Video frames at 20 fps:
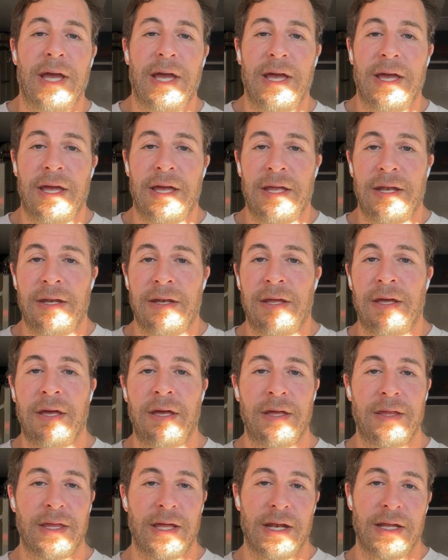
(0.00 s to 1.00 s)
And
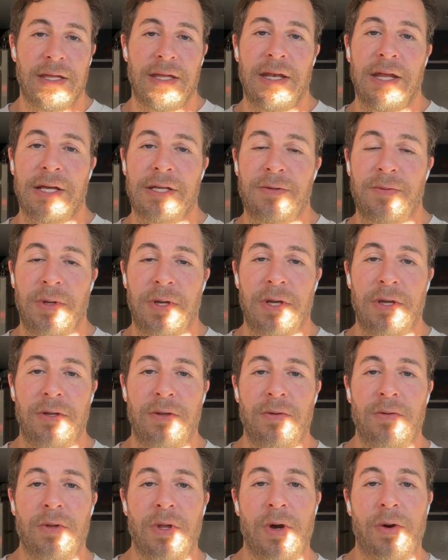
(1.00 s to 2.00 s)
then on the next week, you
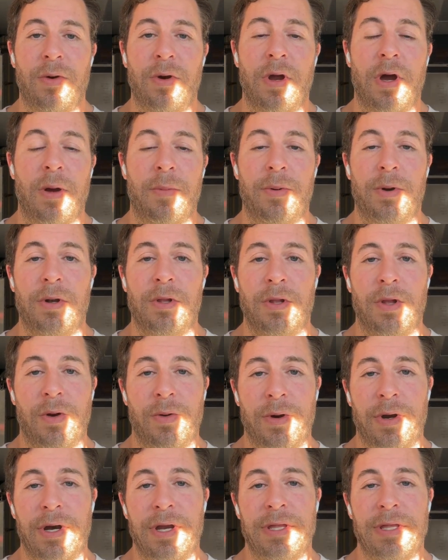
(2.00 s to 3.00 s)
do lower upper
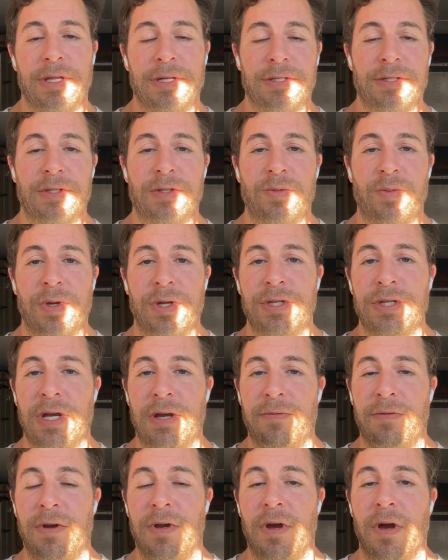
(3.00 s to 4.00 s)
lower, and then just switch
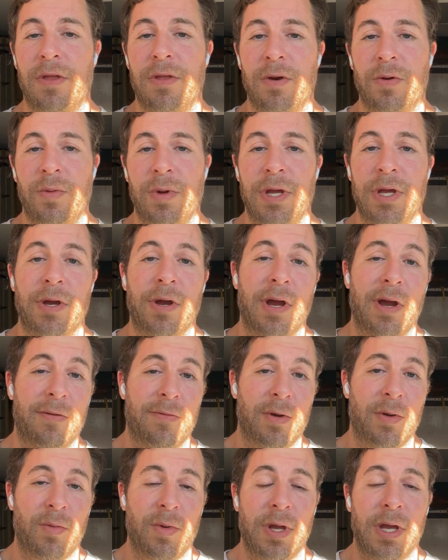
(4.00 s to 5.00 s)
every week,
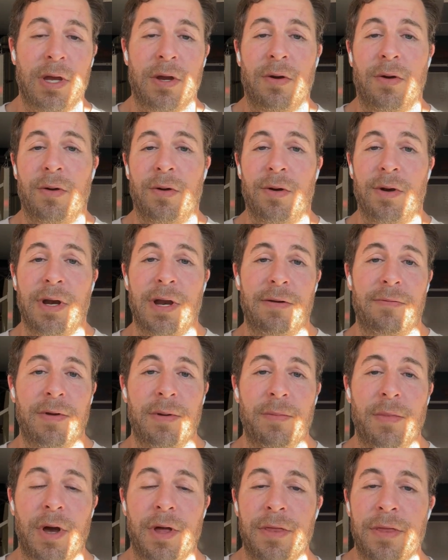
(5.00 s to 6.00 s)
or
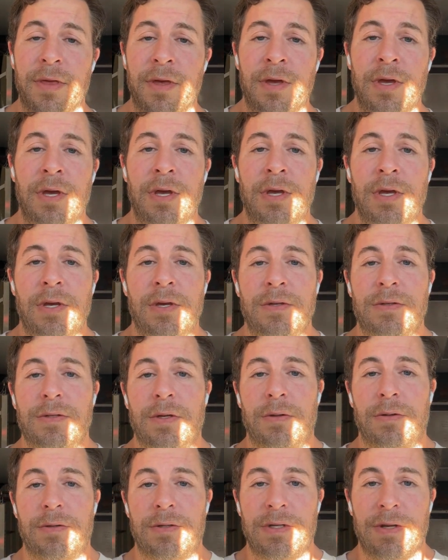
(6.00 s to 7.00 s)
every month.
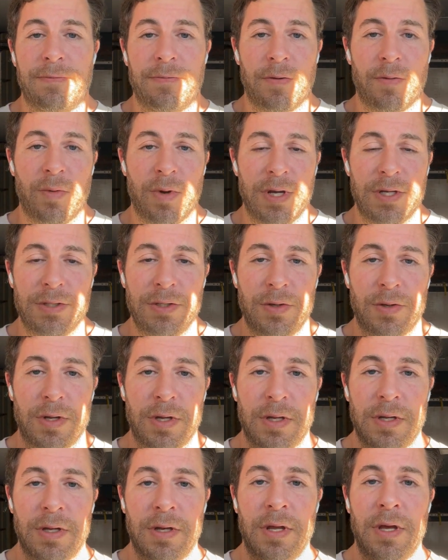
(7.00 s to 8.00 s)
So there are different ways you
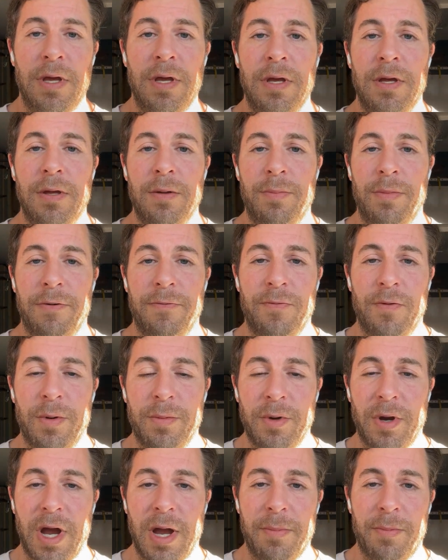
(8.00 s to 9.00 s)
can
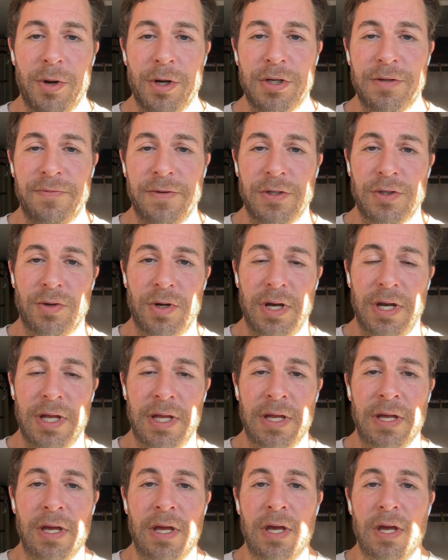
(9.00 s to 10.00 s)
perform your hypertrophy
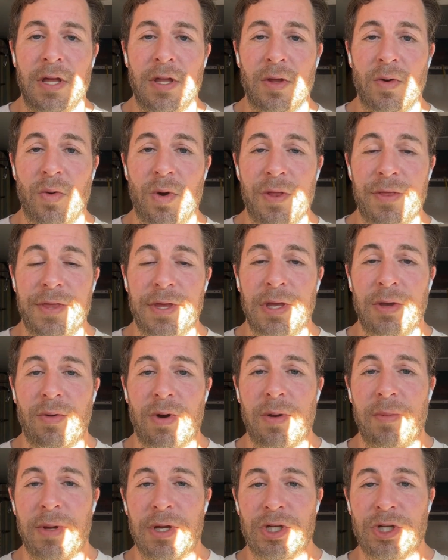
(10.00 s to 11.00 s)
training. The one thing you
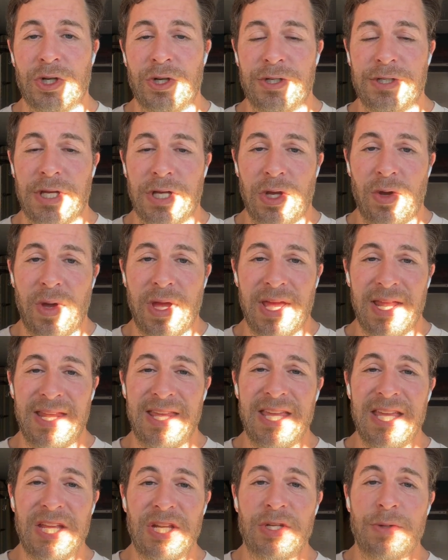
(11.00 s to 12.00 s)
want to make sure is that you hit
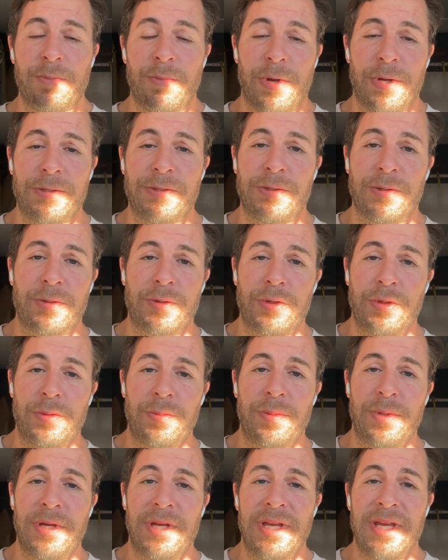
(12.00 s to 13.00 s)
each muscle
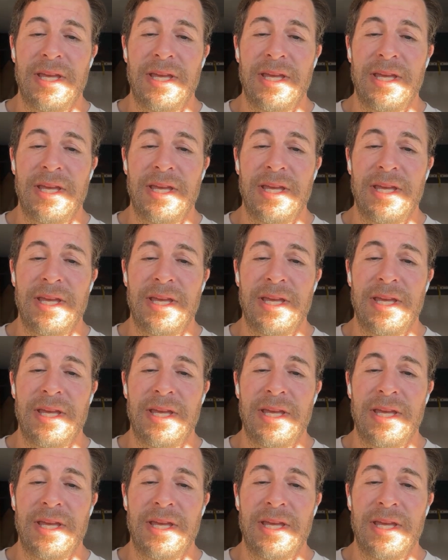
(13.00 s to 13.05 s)
group,